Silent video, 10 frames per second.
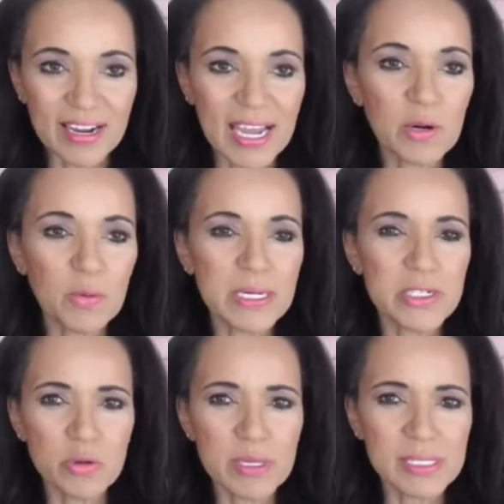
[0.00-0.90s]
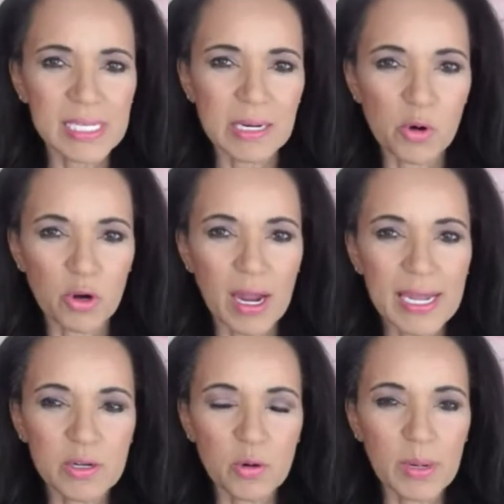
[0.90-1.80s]
I don't want to do this anymore. I
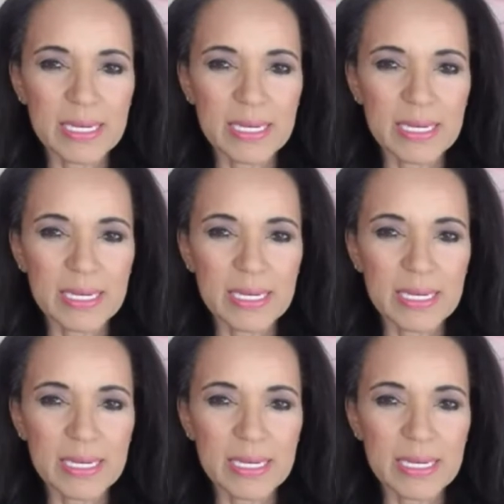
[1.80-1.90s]
quit.